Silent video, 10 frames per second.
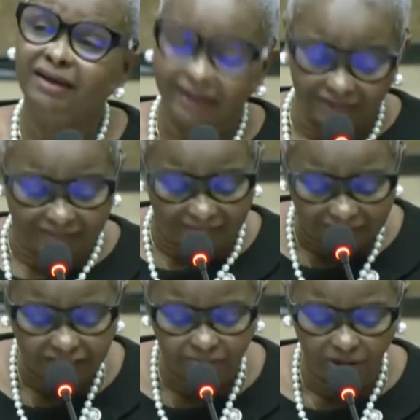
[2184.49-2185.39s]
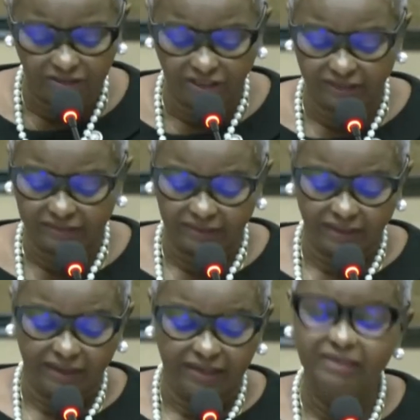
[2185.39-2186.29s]
in this budget,
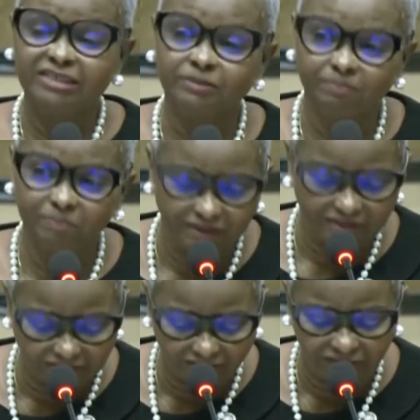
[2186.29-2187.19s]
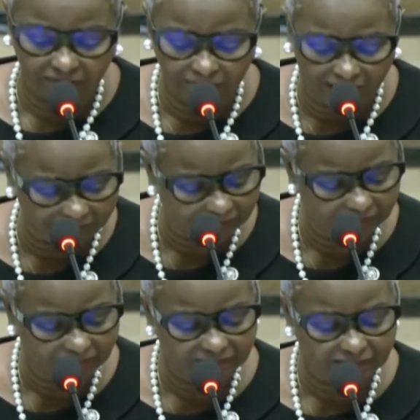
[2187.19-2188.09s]
he speaks of the
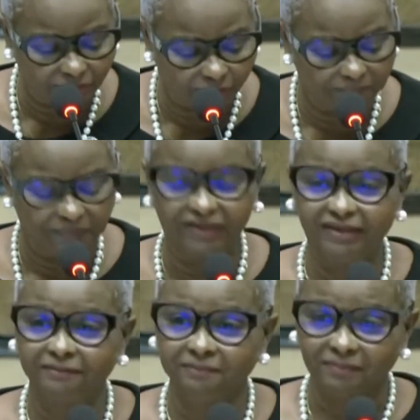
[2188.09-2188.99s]
manganese company